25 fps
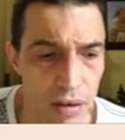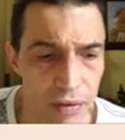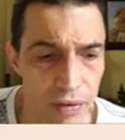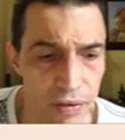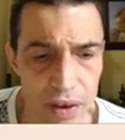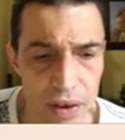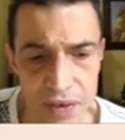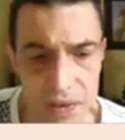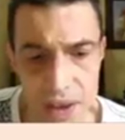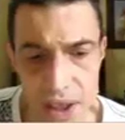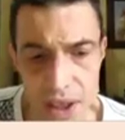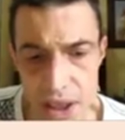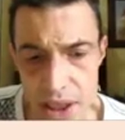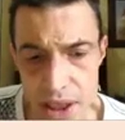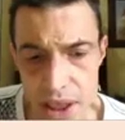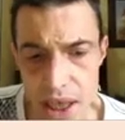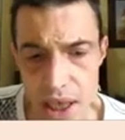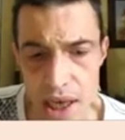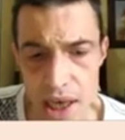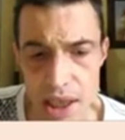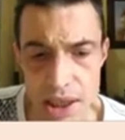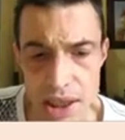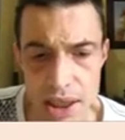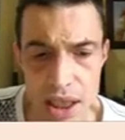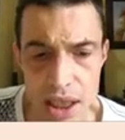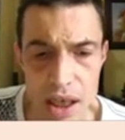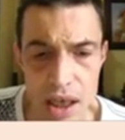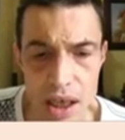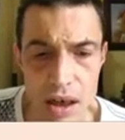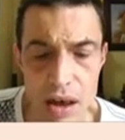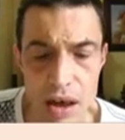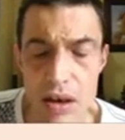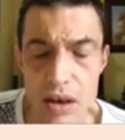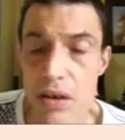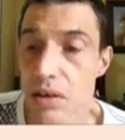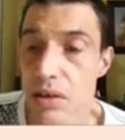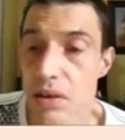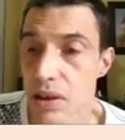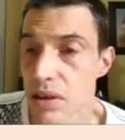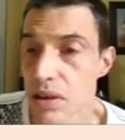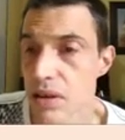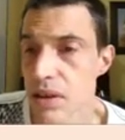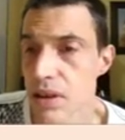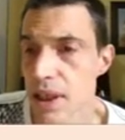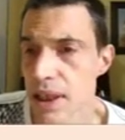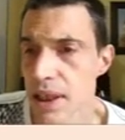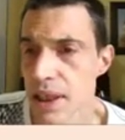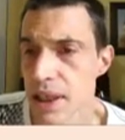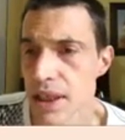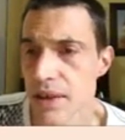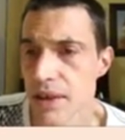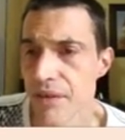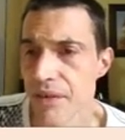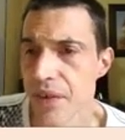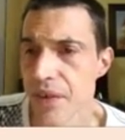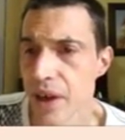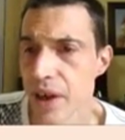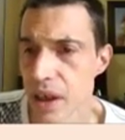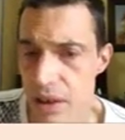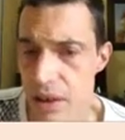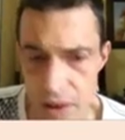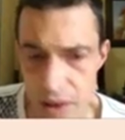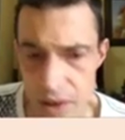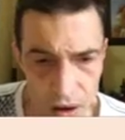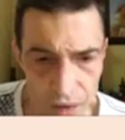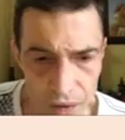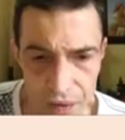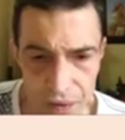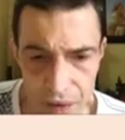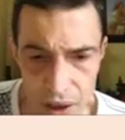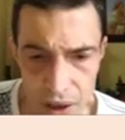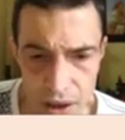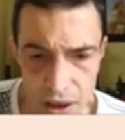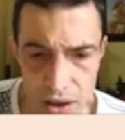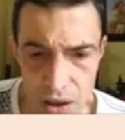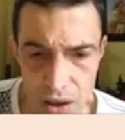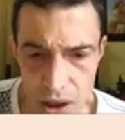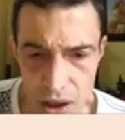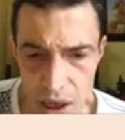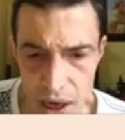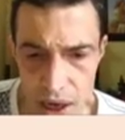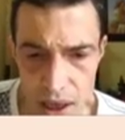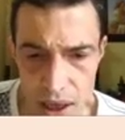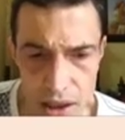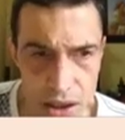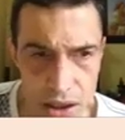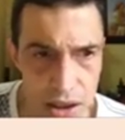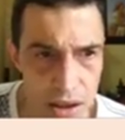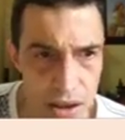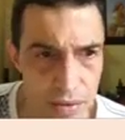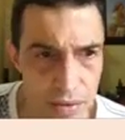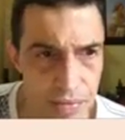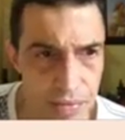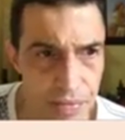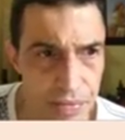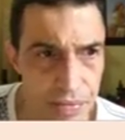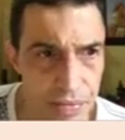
50 years ago in the field of education.